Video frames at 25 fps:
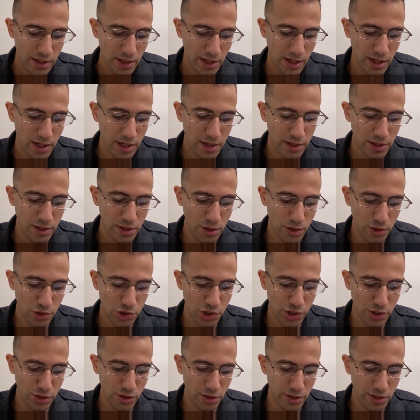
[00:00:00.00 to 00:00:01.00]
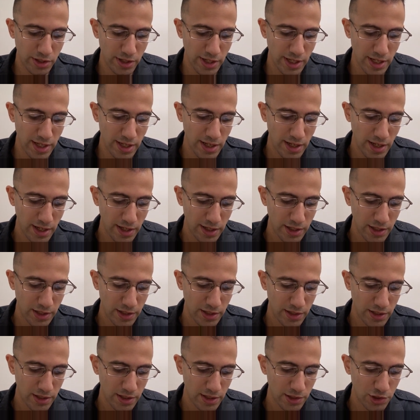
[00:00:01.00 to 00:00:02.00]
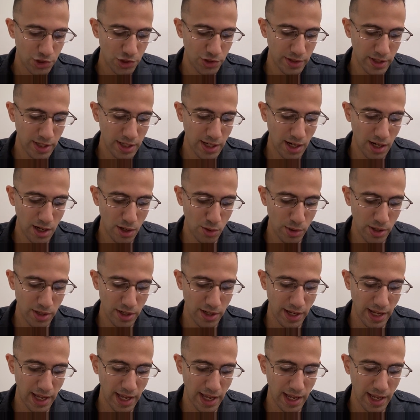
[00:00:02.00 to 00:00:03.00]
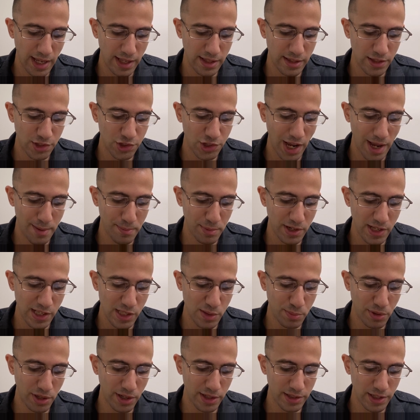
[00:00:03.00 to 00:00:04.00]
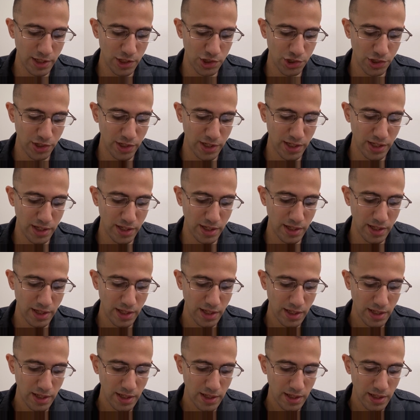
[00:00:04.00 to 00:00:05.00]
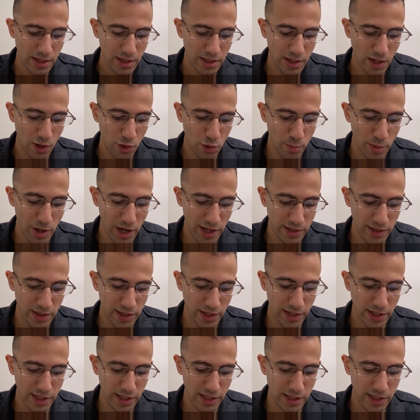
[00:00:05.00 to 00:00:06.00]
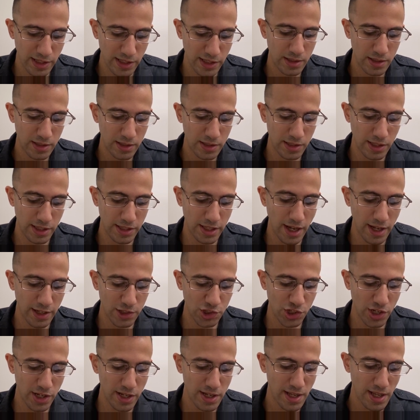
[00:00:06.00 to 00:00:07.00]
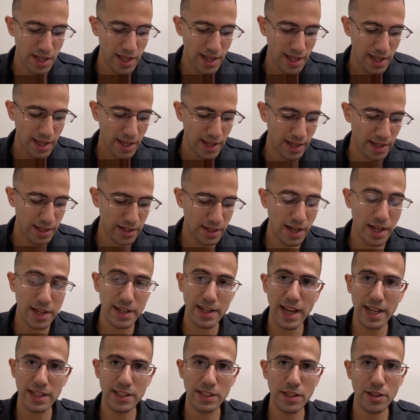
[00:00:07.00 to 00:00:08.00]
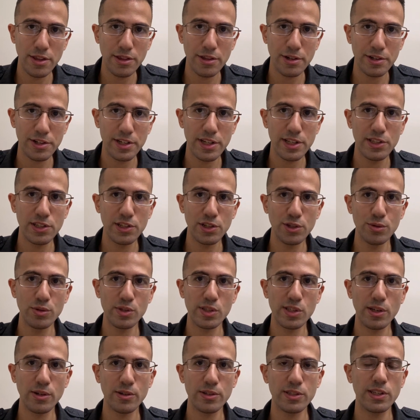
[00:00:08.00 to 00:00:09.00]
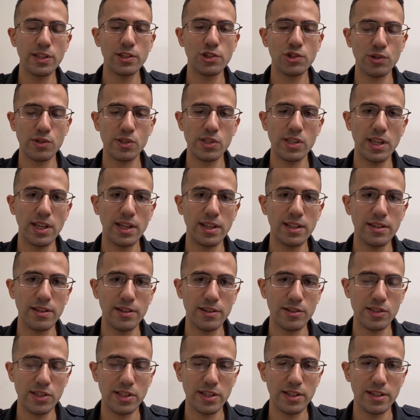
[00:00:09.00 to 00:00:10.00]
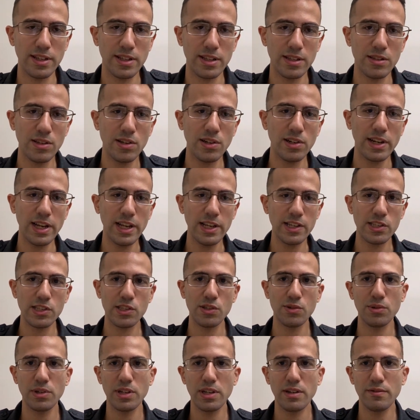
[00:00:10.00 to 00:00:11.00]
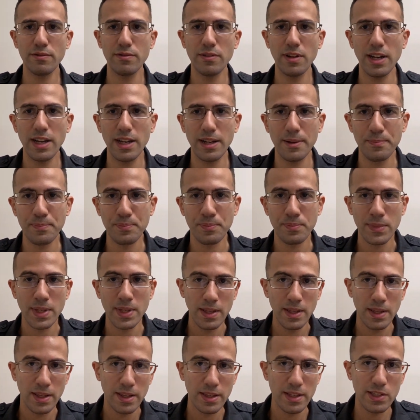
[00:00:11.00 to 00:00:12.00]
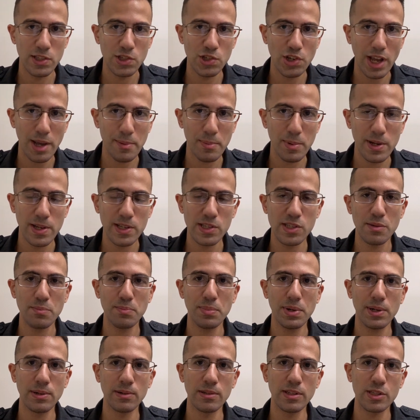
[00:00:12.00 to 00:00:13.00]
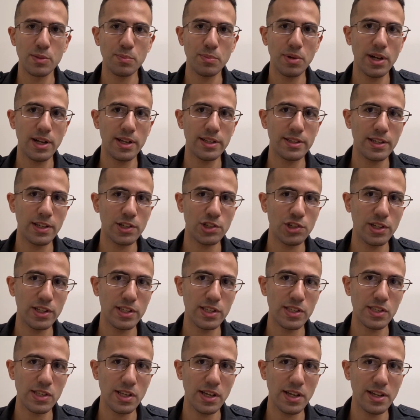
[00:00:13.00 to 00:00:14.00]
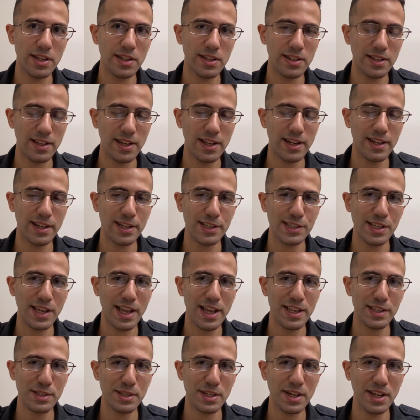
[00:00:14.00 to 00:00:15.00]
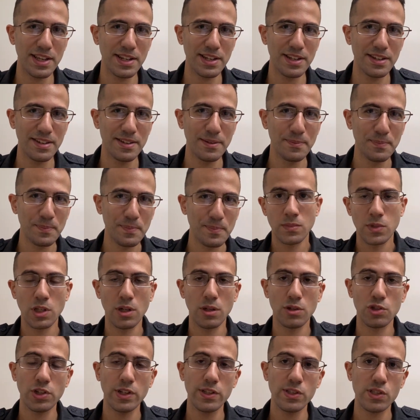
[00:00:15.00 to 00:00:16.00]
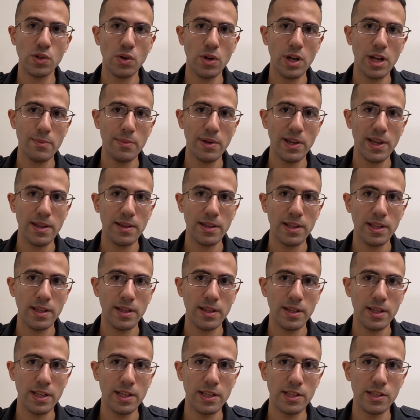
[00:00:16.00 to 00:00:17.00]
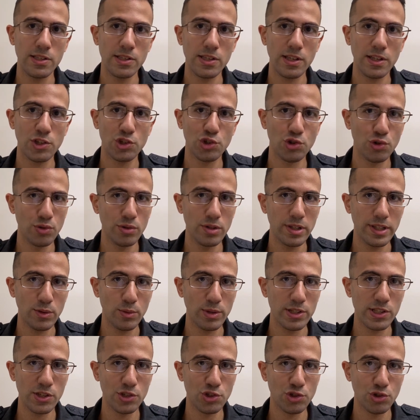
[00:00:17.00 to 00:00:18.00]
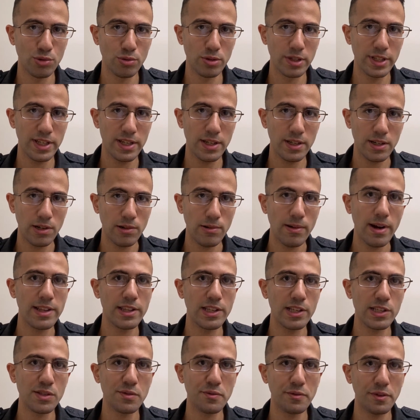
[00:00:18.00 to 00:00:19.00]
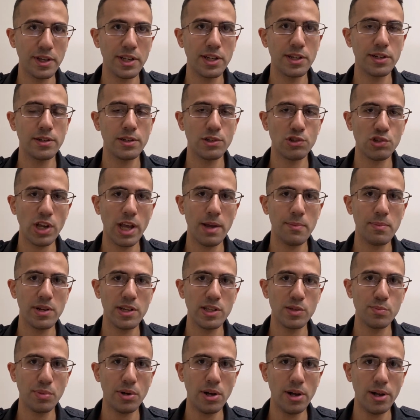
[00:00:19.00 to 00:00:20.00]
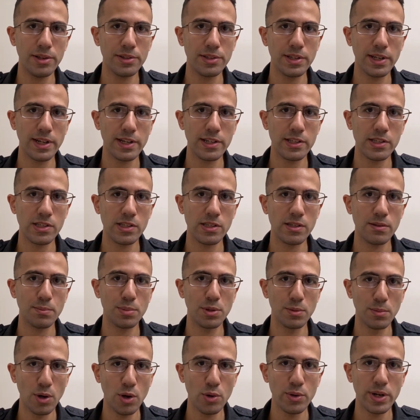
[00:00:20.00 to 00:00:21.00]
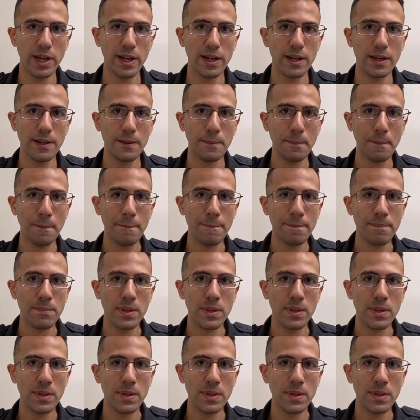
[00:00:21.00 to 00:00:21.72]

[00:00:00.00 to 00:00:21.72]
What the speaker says: Yoshinori Shirakawa and the Japanese politician Kawabata Sadaji in 1932. So it's interesting, there's a long history of these Japanese imperialist politicians getting assassinated. So Shinzo Abe, was a truly horrendous figure in Japanese politics, promoting